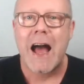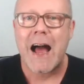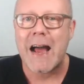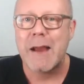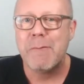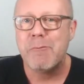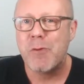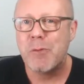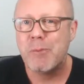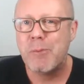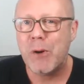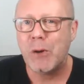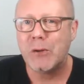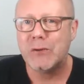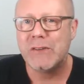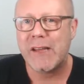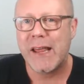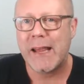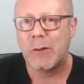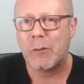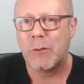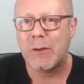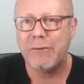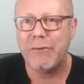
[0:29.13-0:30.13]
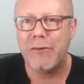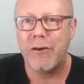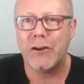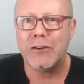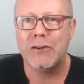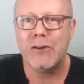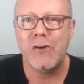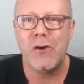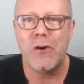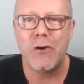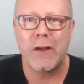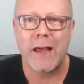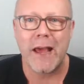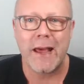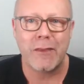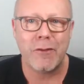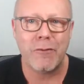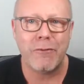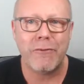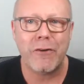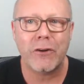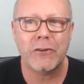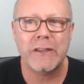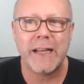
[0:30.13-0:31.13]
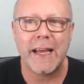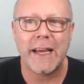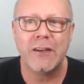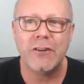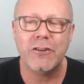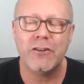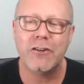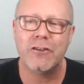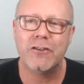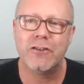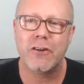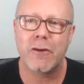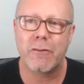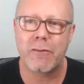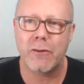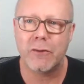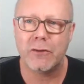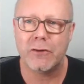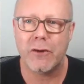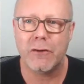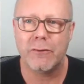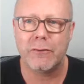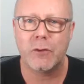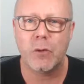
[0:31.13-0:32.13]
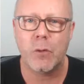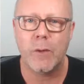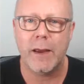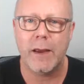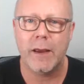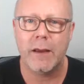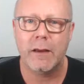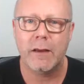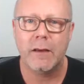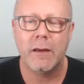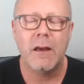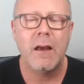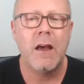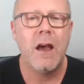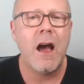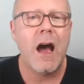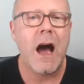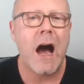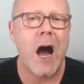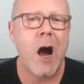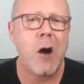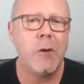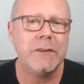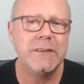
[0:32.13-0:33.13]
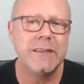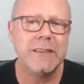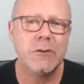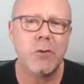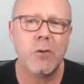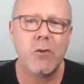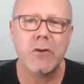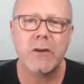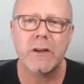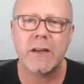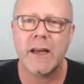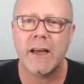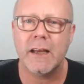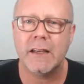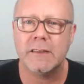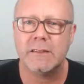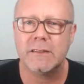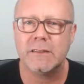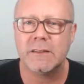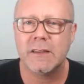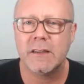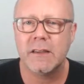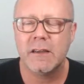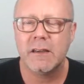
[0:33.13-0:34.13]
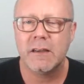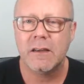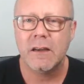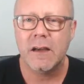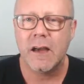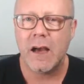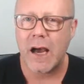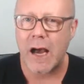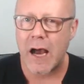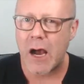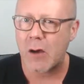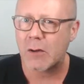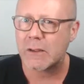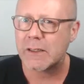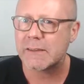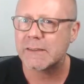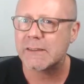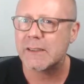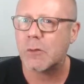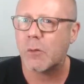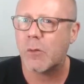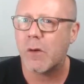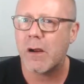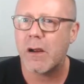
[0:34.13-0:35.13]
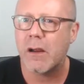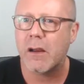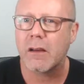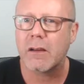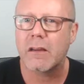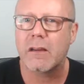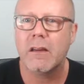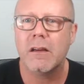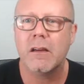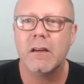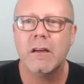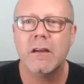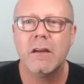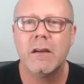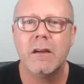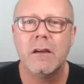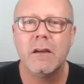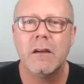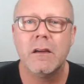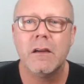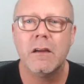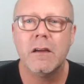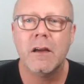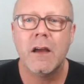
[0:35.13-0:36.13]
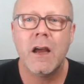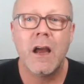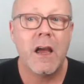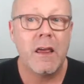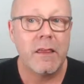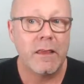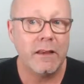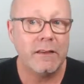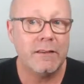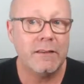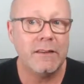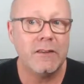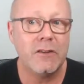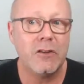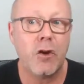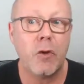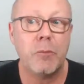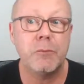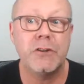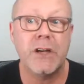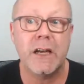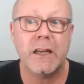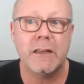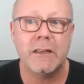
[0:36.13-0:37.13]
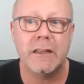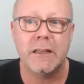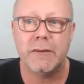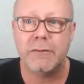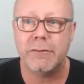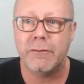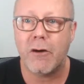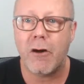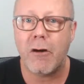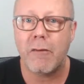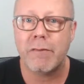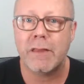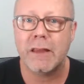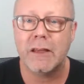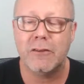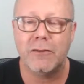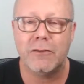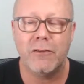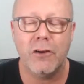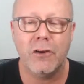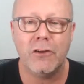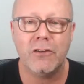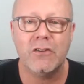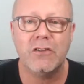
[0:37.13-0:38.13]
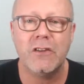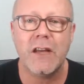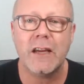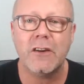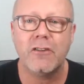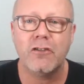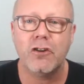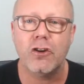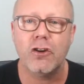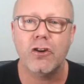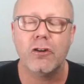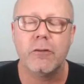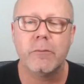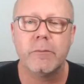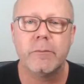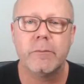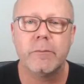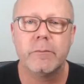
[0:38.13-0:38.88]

I propose that we first look at the foundations of the software. How is it organized? How does it work? This is the objective of this first section.